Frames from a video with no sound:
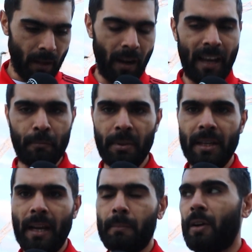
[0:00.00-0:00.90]
I have
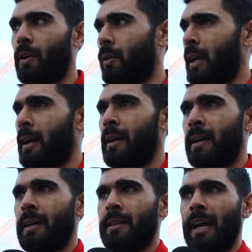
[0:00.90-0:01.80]
been Adam McKola.
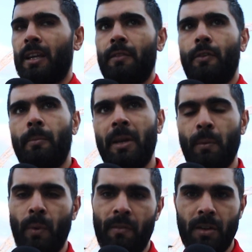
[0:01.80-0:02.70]
Thank you for
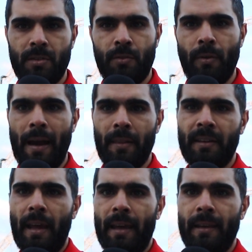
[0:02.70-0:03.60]
being with us throughout the
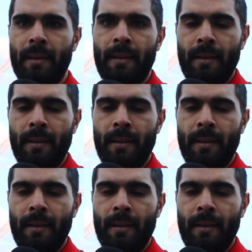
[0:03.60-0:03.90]
day.